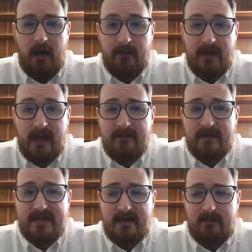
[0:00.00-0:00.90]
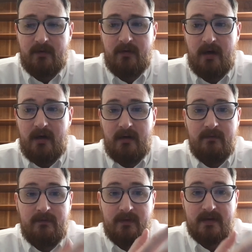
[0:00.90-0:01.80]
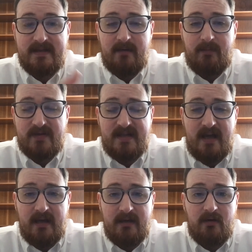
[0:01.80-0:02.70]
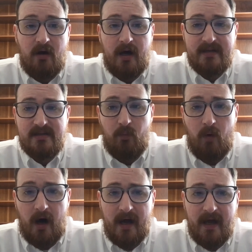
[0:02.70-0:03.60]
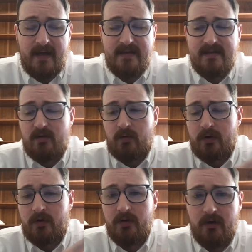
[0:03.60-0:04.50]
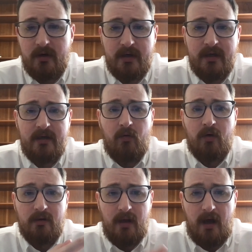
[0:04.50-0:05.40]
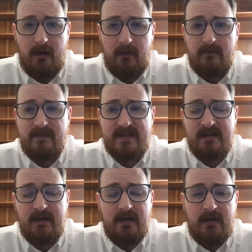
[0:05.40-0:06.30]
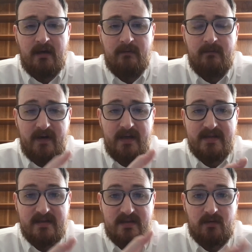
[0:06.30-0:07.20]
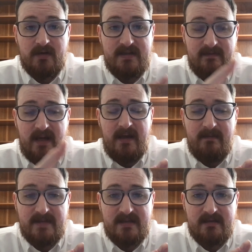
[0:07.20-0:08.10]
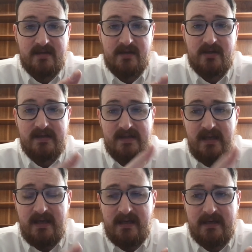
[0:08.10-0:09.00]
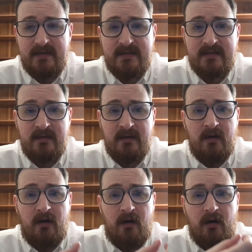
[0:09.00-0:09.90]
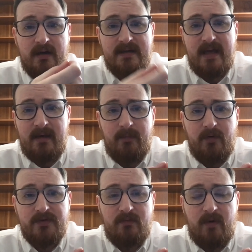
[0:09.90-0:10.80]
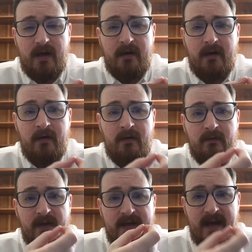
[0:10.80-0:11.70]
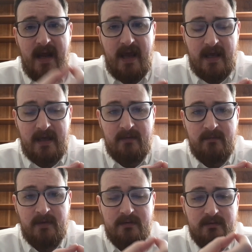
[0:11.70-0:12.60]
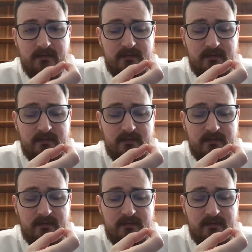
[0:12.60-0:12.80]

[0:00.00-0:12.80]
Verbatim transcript: And we gave example of, for example, saying God is wise or good or loves. Various sorts of names, such as these, are examples where the name,